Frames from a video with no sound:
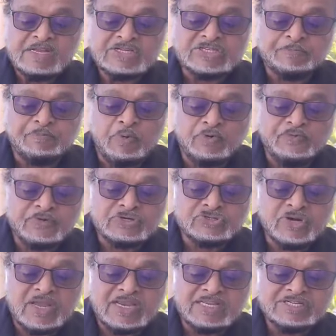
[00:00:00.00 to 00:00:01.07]
support for
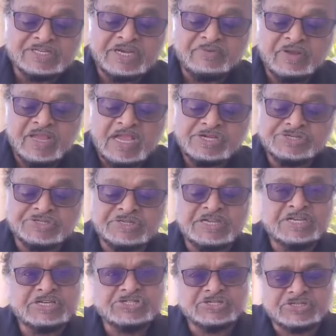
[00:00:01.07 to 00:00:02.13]
drainage and irrigation
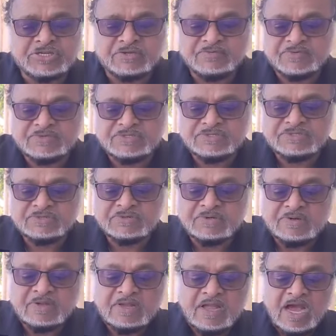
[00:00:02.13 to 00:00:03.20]
initiatives,
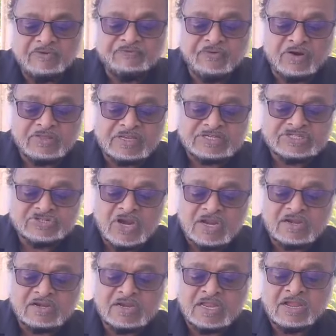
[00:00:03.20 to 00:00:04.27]
and further
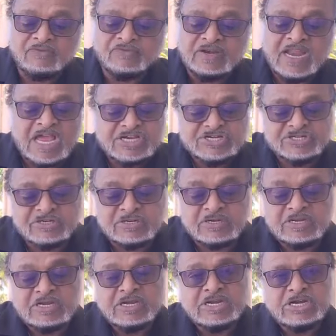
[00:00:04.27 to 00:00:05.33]
strengthening of the
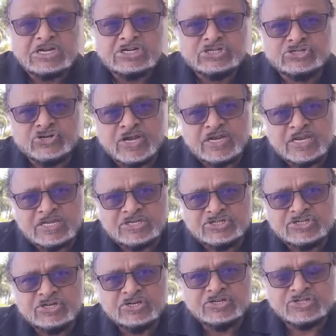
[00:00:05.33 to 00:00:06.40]
national
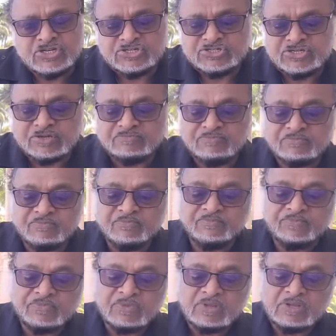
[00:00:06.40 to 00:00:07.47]
drainage system.
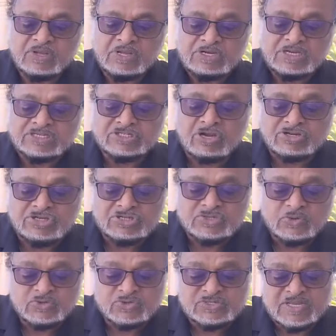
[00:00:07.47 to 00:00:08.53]
Discussions
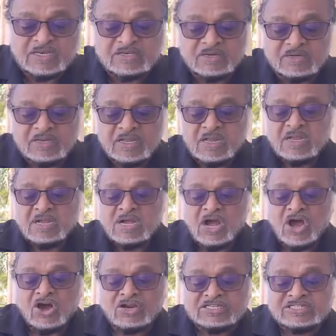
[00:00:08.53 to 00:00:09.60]
also centered
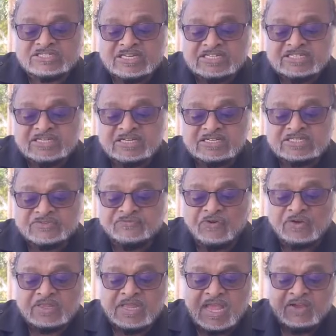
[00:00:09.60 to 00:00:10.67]
on assistance
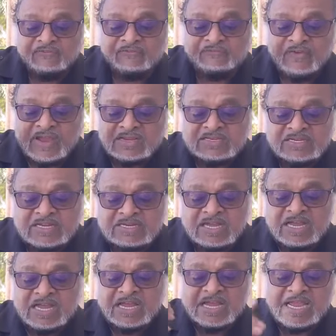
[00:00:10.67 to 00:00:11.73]
for the
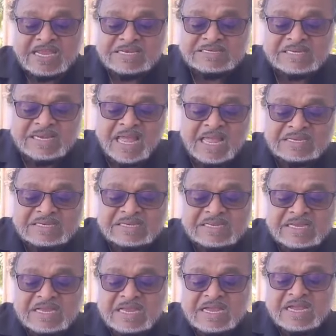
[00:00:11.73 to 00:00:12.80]
affected hinterland
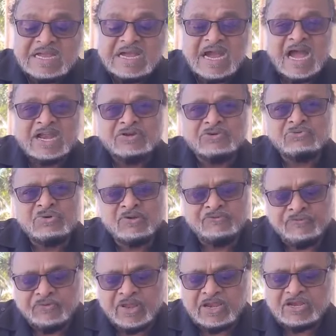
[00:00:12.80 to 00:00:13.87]
and
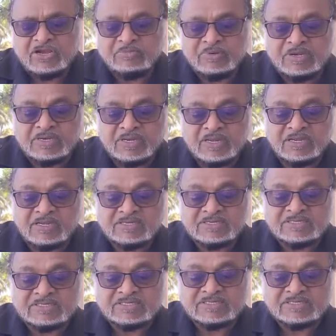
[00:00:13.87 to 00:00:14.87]
riverine communities.